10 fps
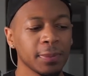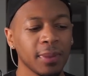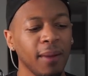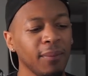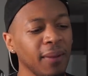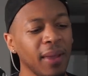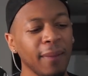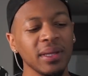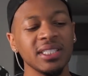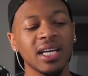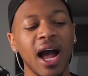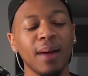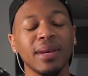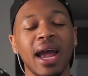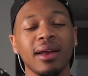I mean, maybe she
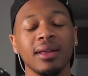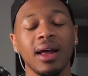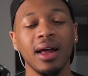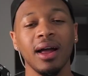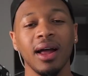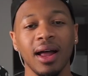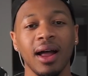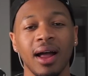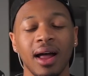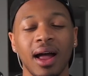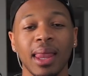calmed down a a, a,